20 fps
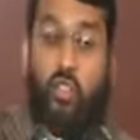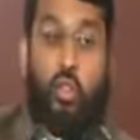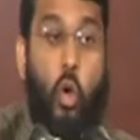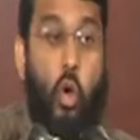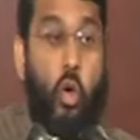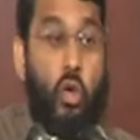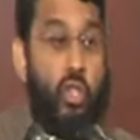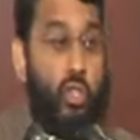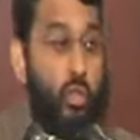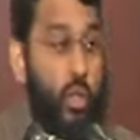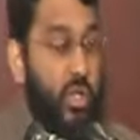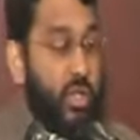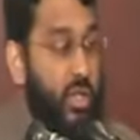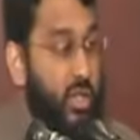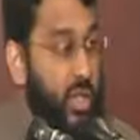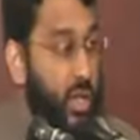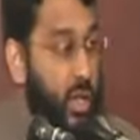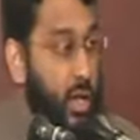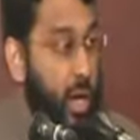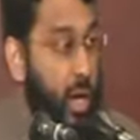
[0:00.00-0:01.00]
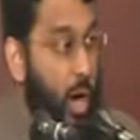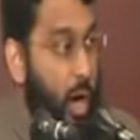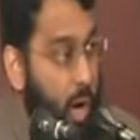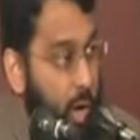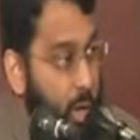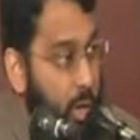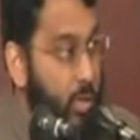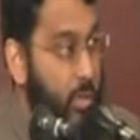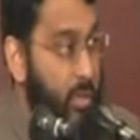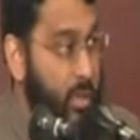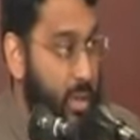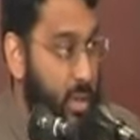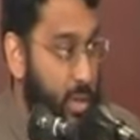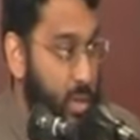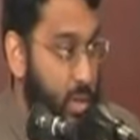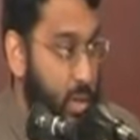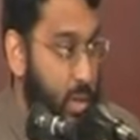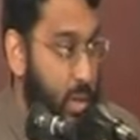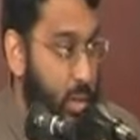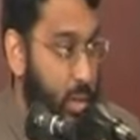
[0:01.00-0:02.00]
doors was armed.
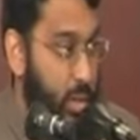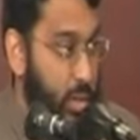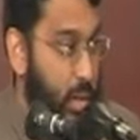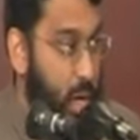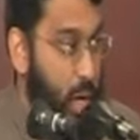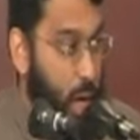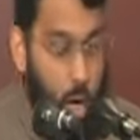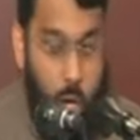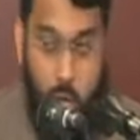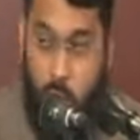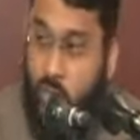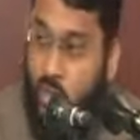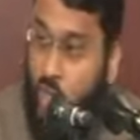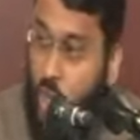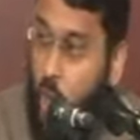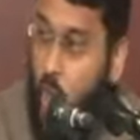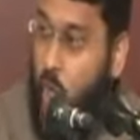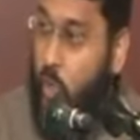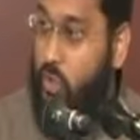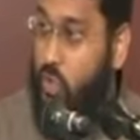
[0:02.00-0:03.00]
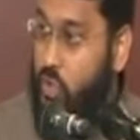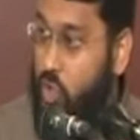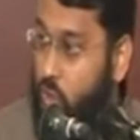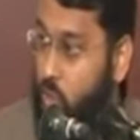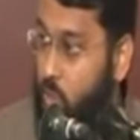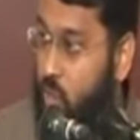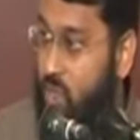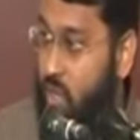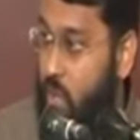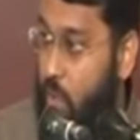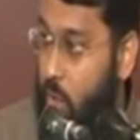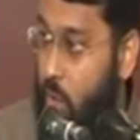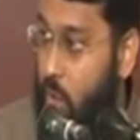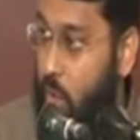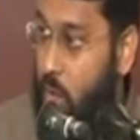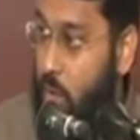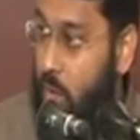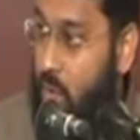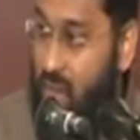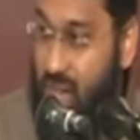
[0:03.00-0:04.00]
Armed guards stood there,
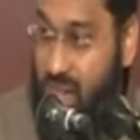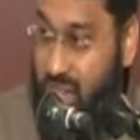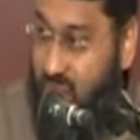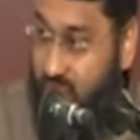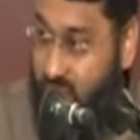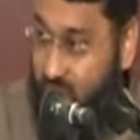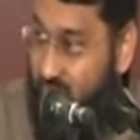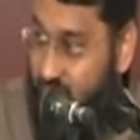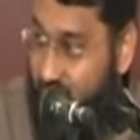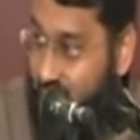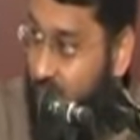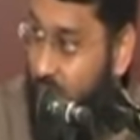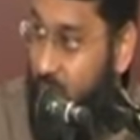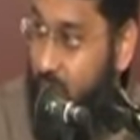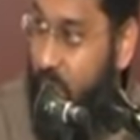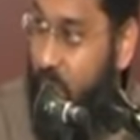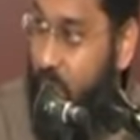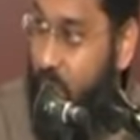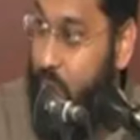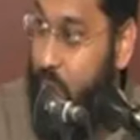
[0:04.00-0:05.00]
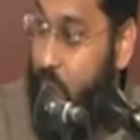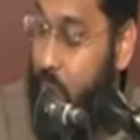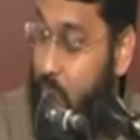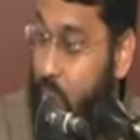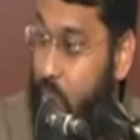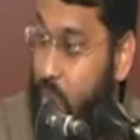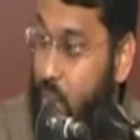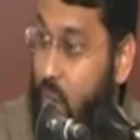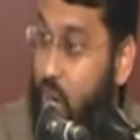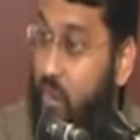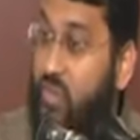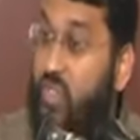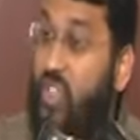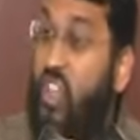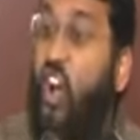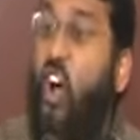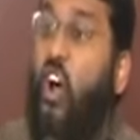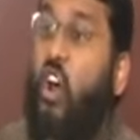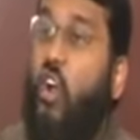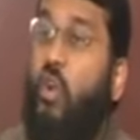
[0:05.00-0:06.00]
not of the Haram, of
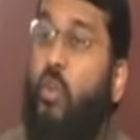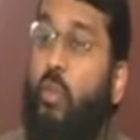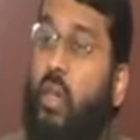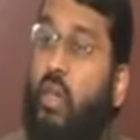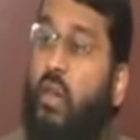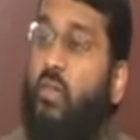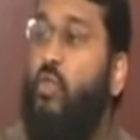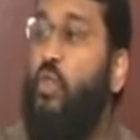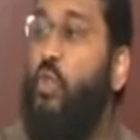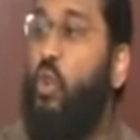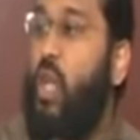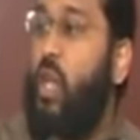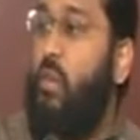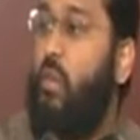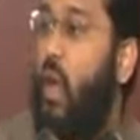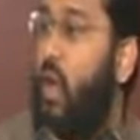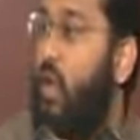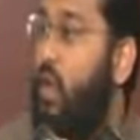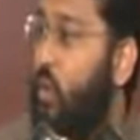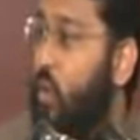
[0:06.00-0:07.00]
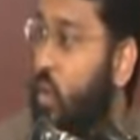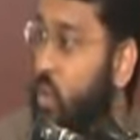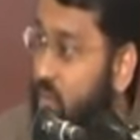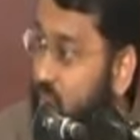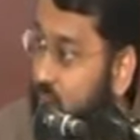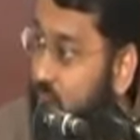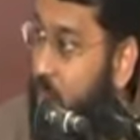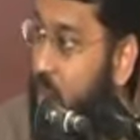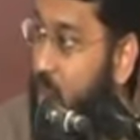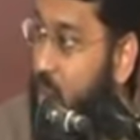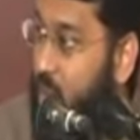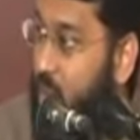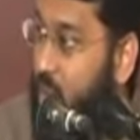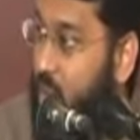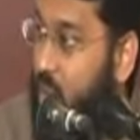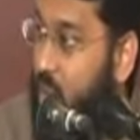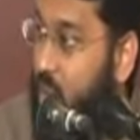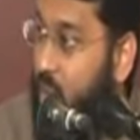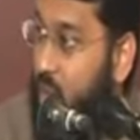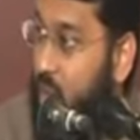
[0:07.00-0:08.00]
the army of Juhayman al-Utaybi.
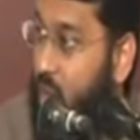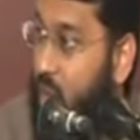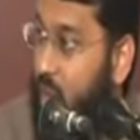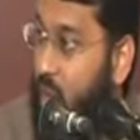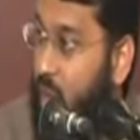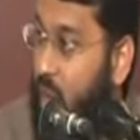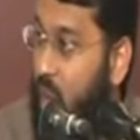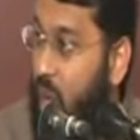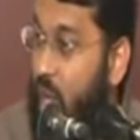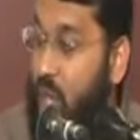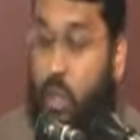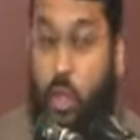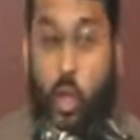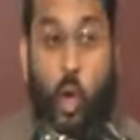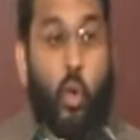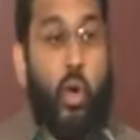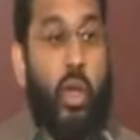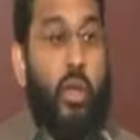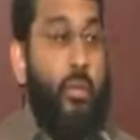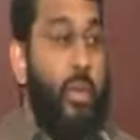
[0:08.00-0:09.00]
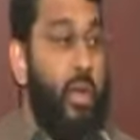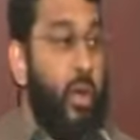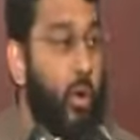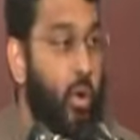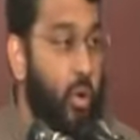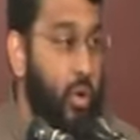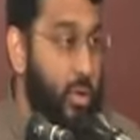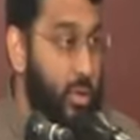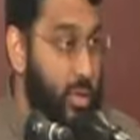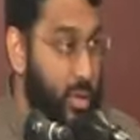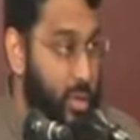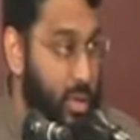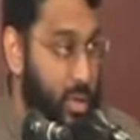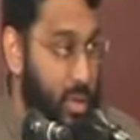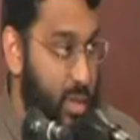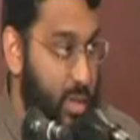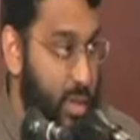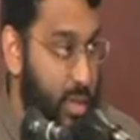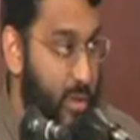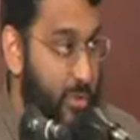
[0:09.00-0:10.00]
And lo and
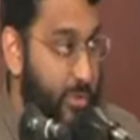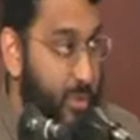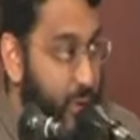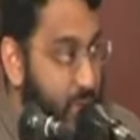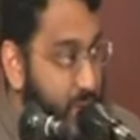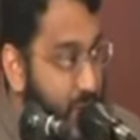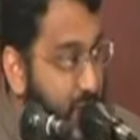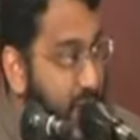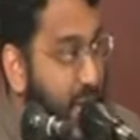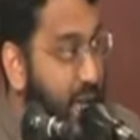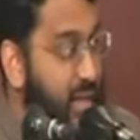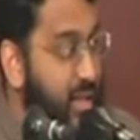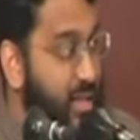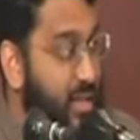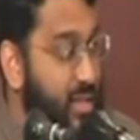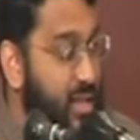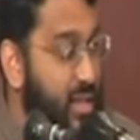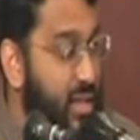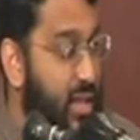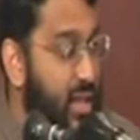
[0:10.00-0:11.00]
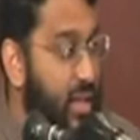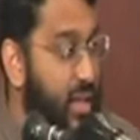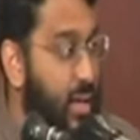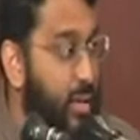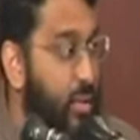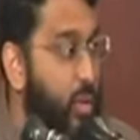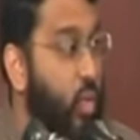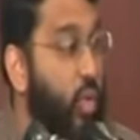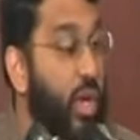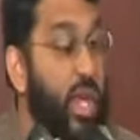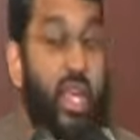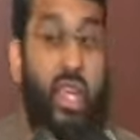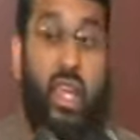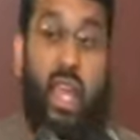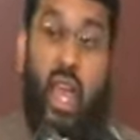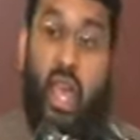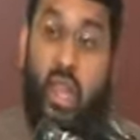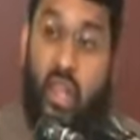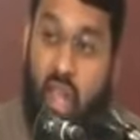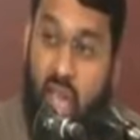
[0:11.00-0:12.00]
behold, for the next
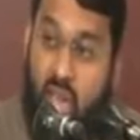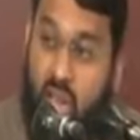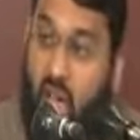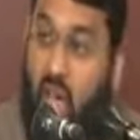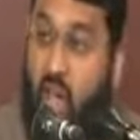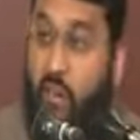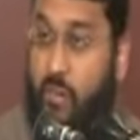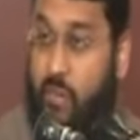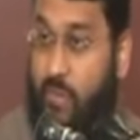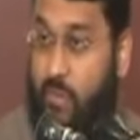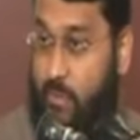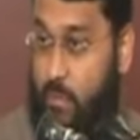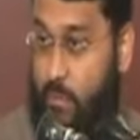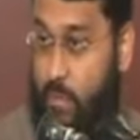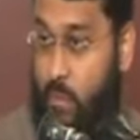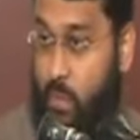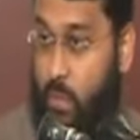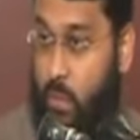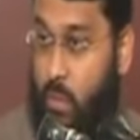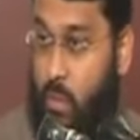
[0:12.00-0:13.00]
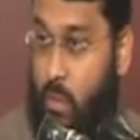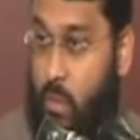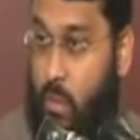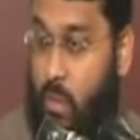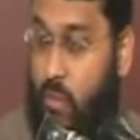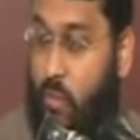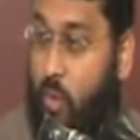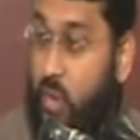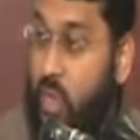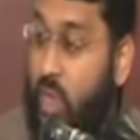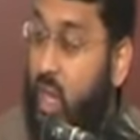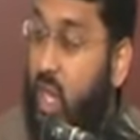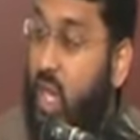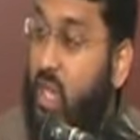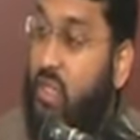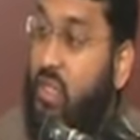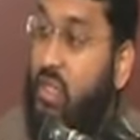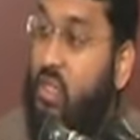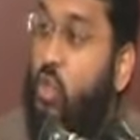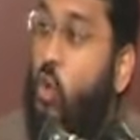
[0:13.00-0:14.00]
week and a half, for the
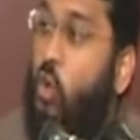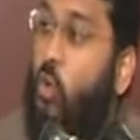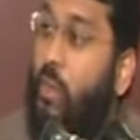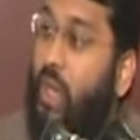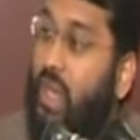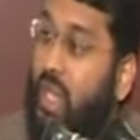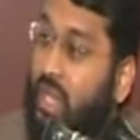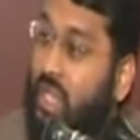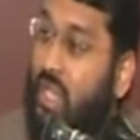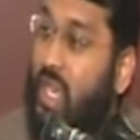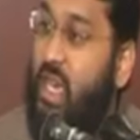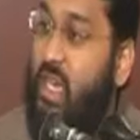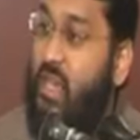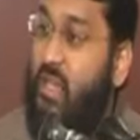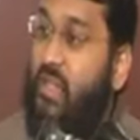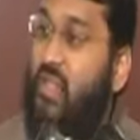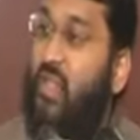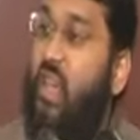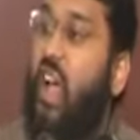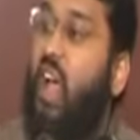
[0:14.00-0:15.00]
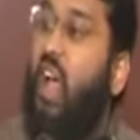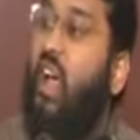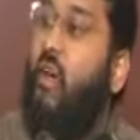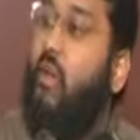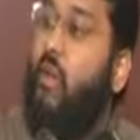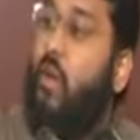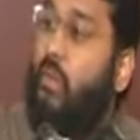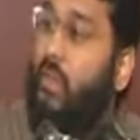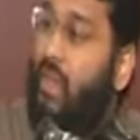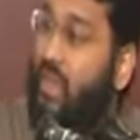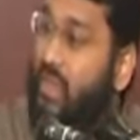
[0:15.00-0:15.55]
next so many days, the Haram